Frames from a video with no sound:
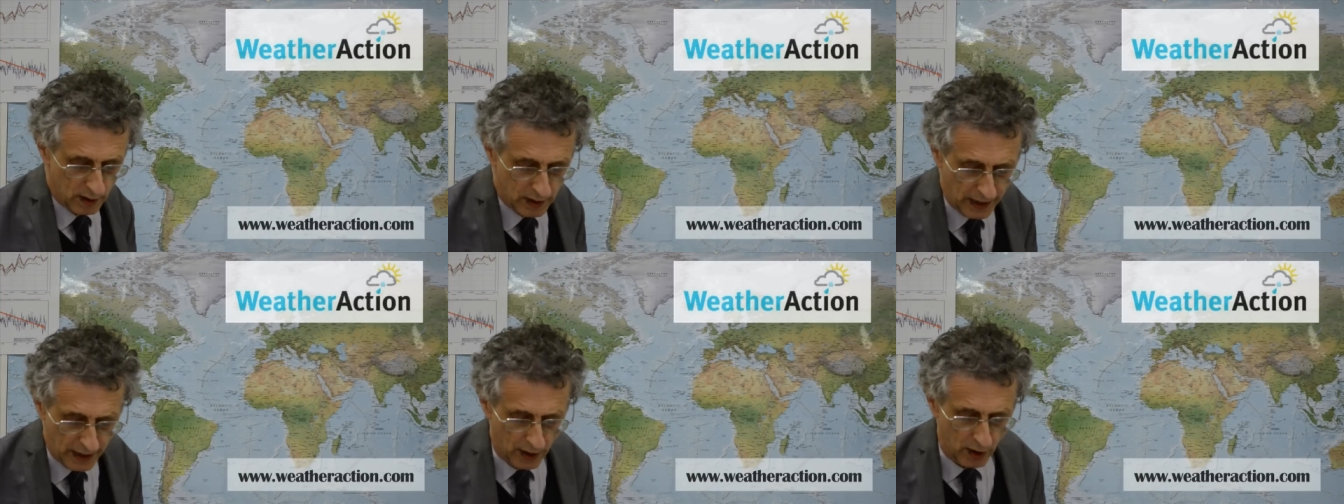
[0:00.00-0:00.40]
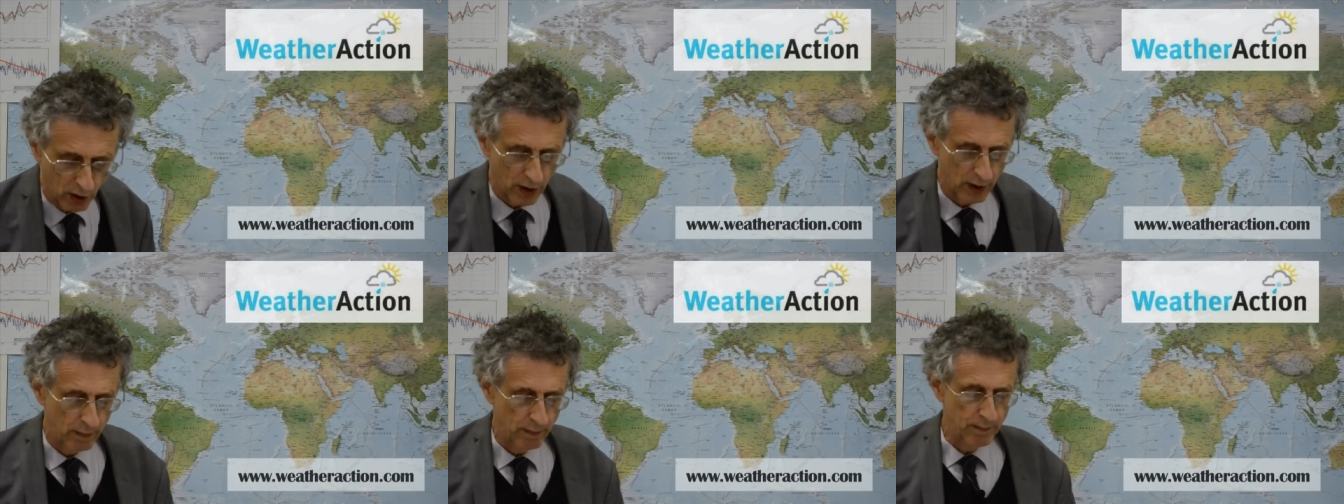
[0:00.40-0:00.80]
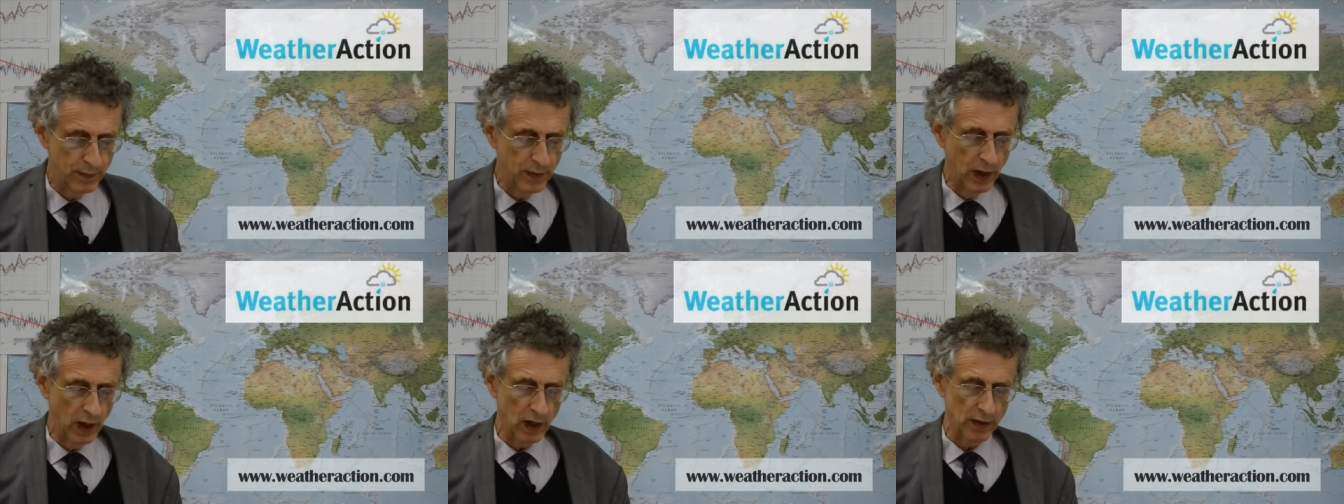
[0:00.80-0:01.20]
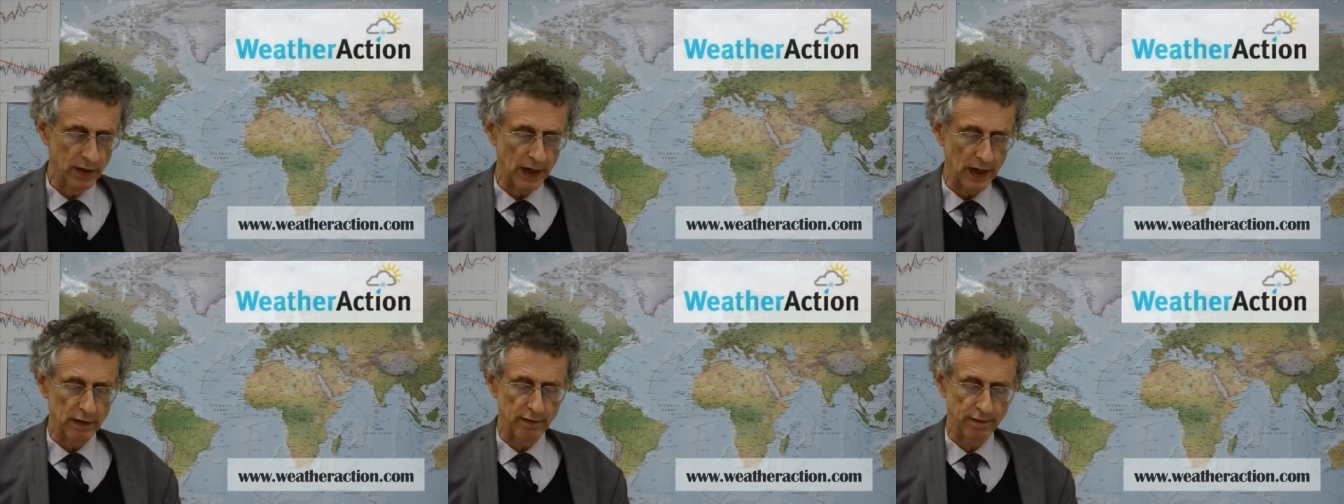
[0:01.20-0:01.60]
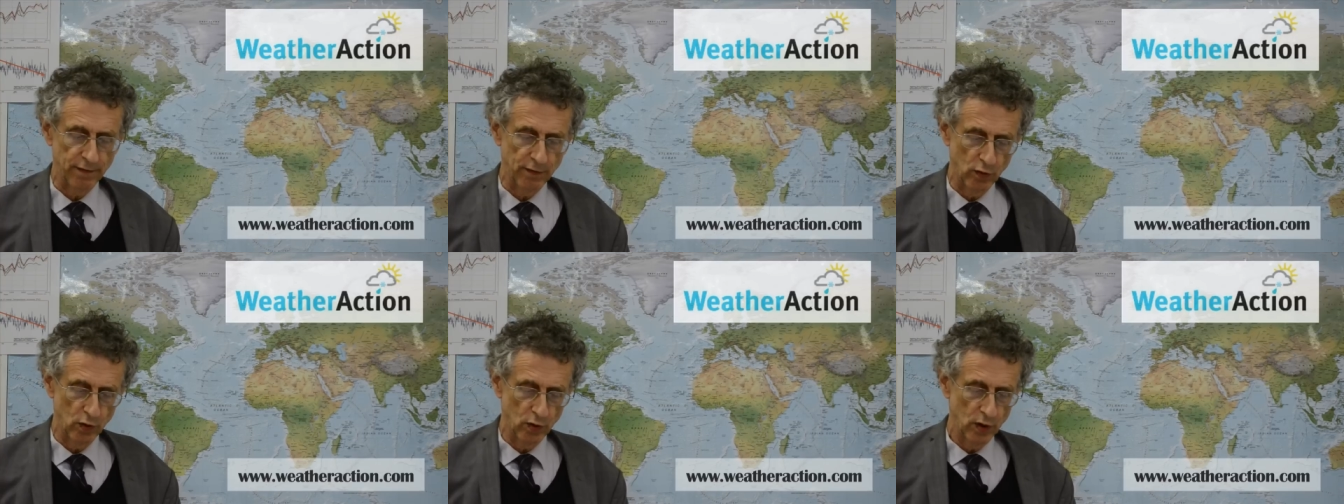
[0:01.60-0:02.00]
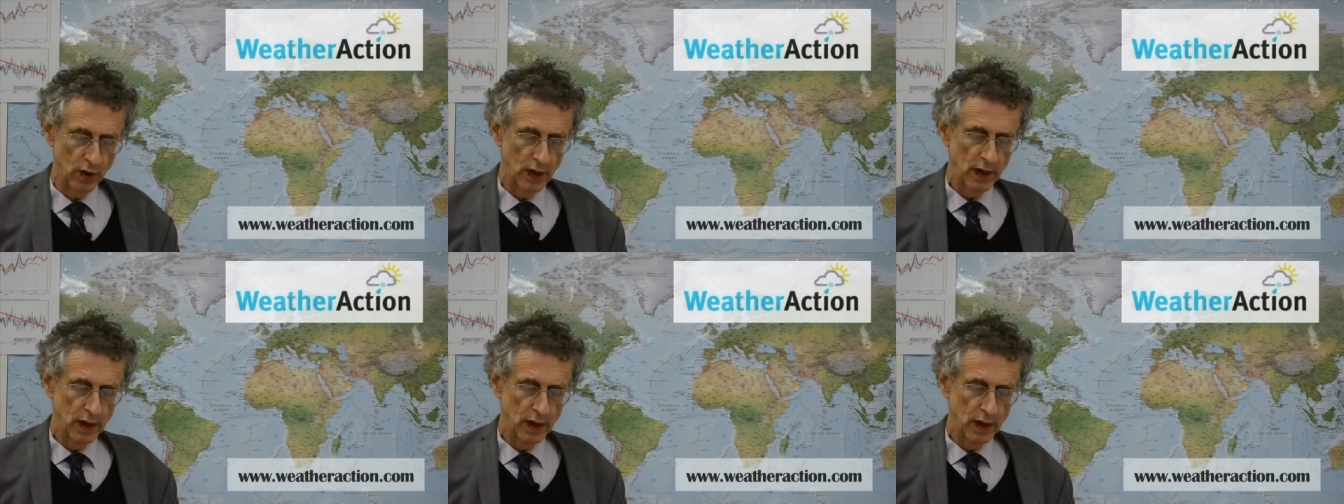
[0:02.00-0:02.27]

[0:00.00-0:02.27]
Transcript: carry on like that for